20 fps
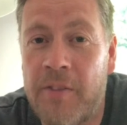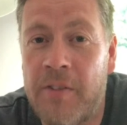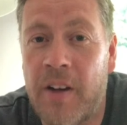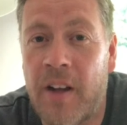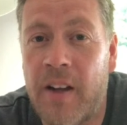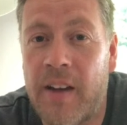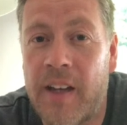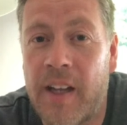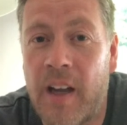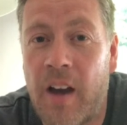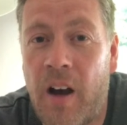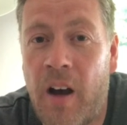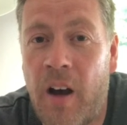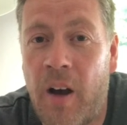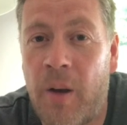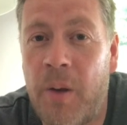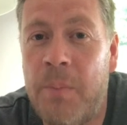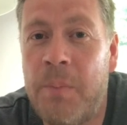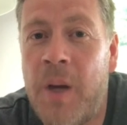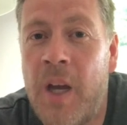learning at
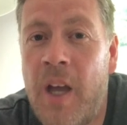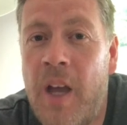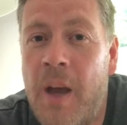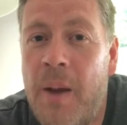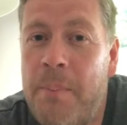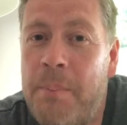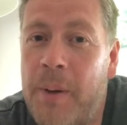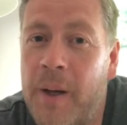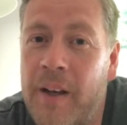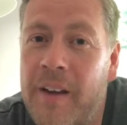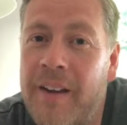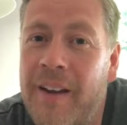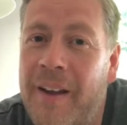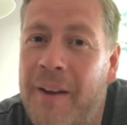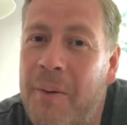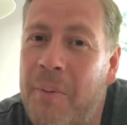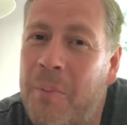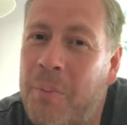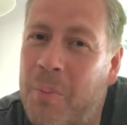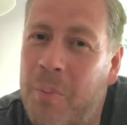home, but
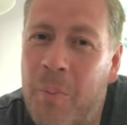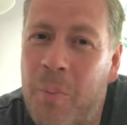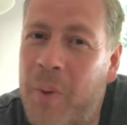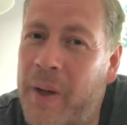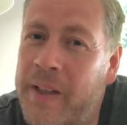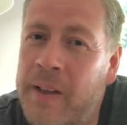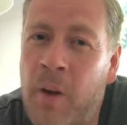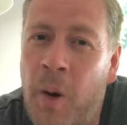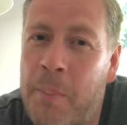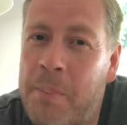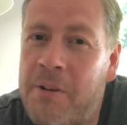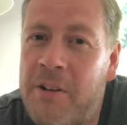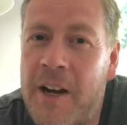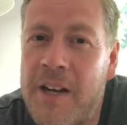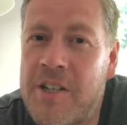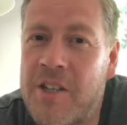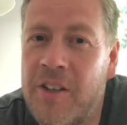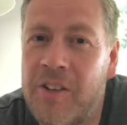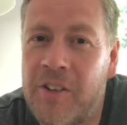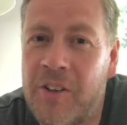we're not
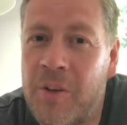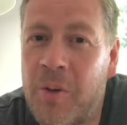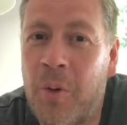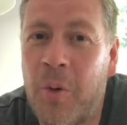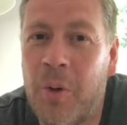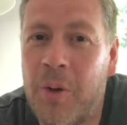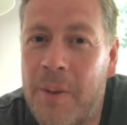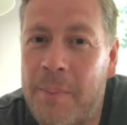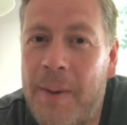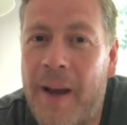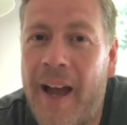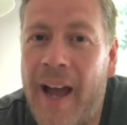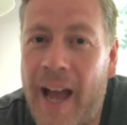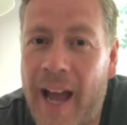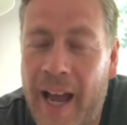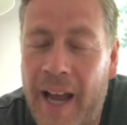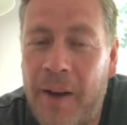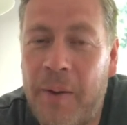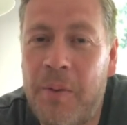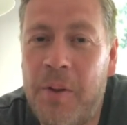precious at all about
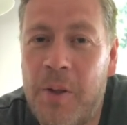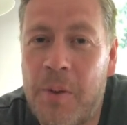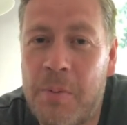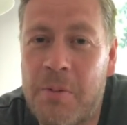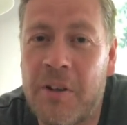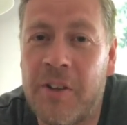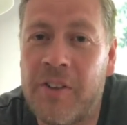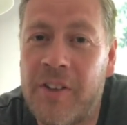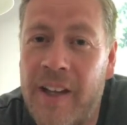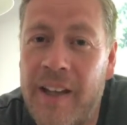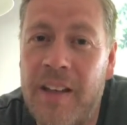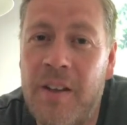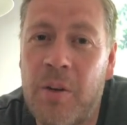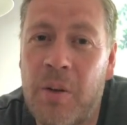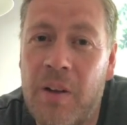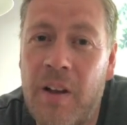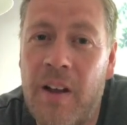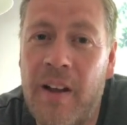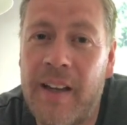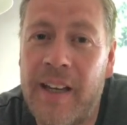how you present your
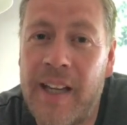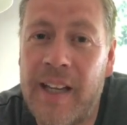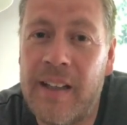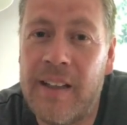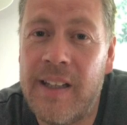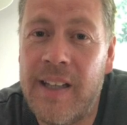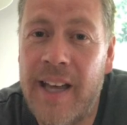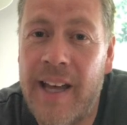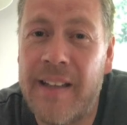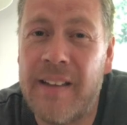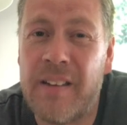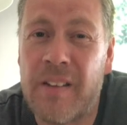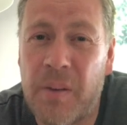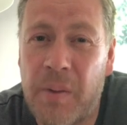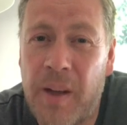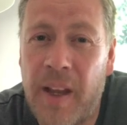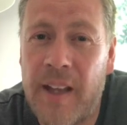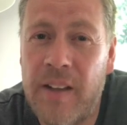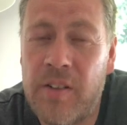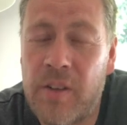learning in the end,
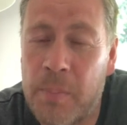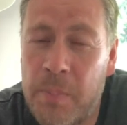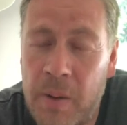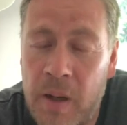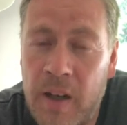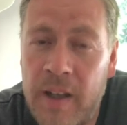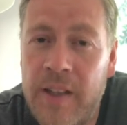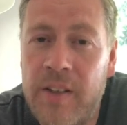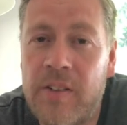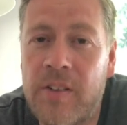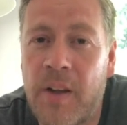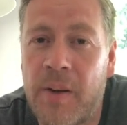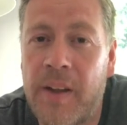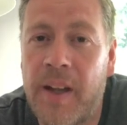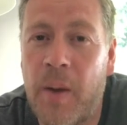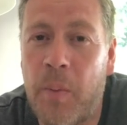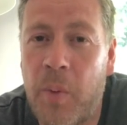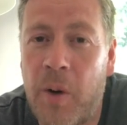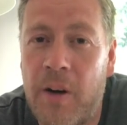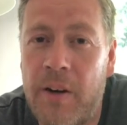okay? So please don't
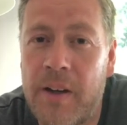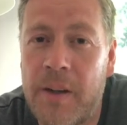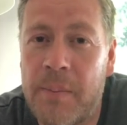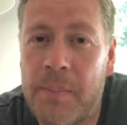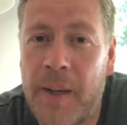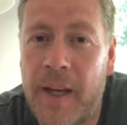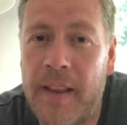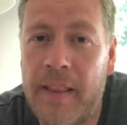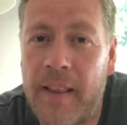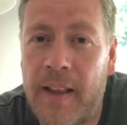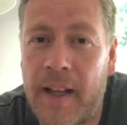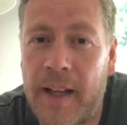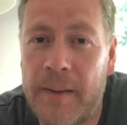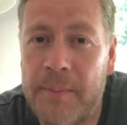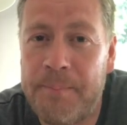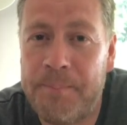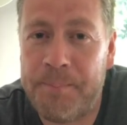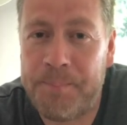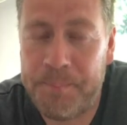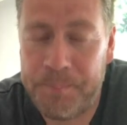get worried about that.
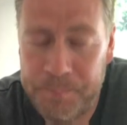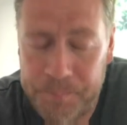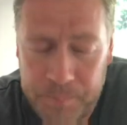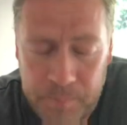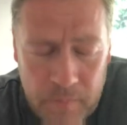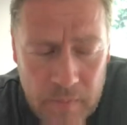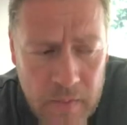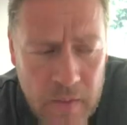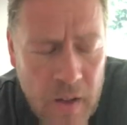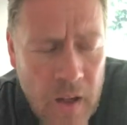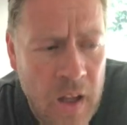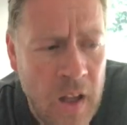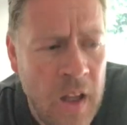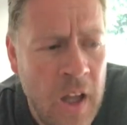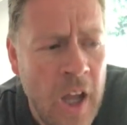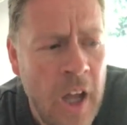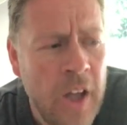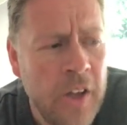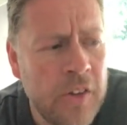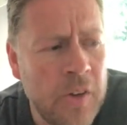
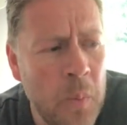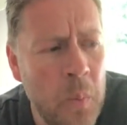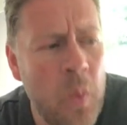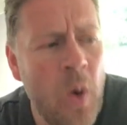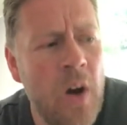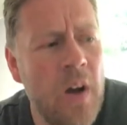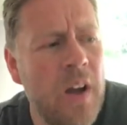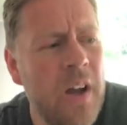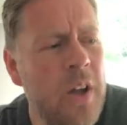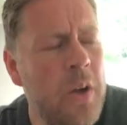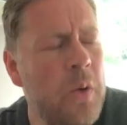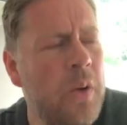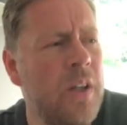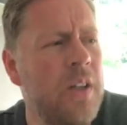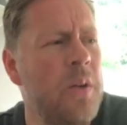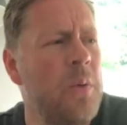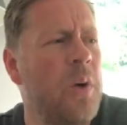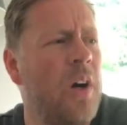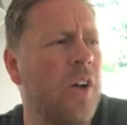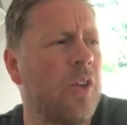So who can
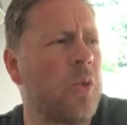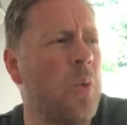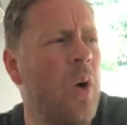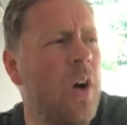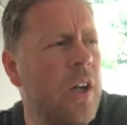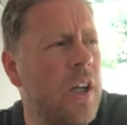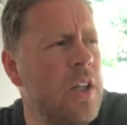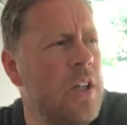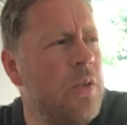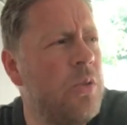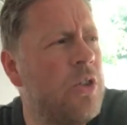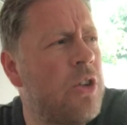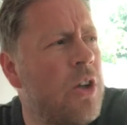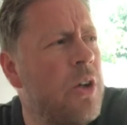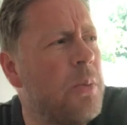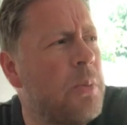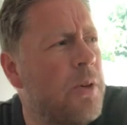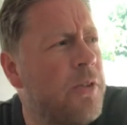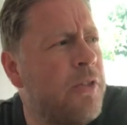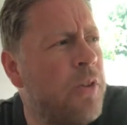you ask? What can you do
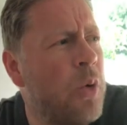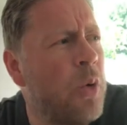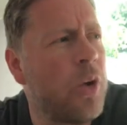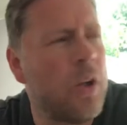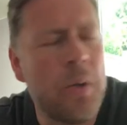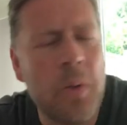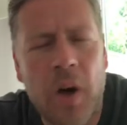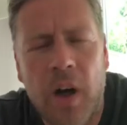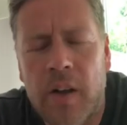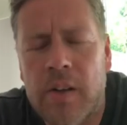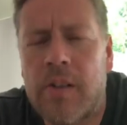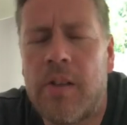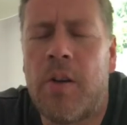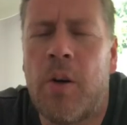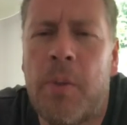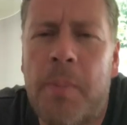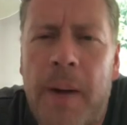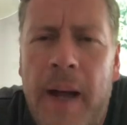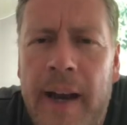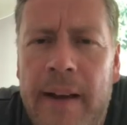before you ask
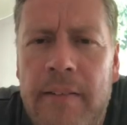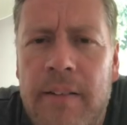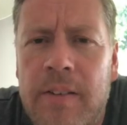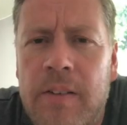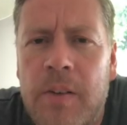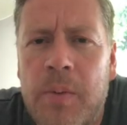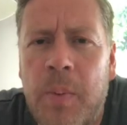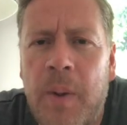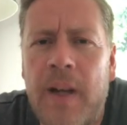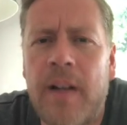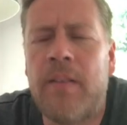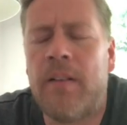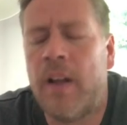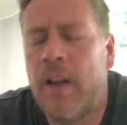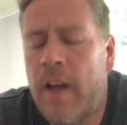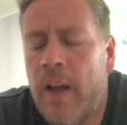your parents? Well,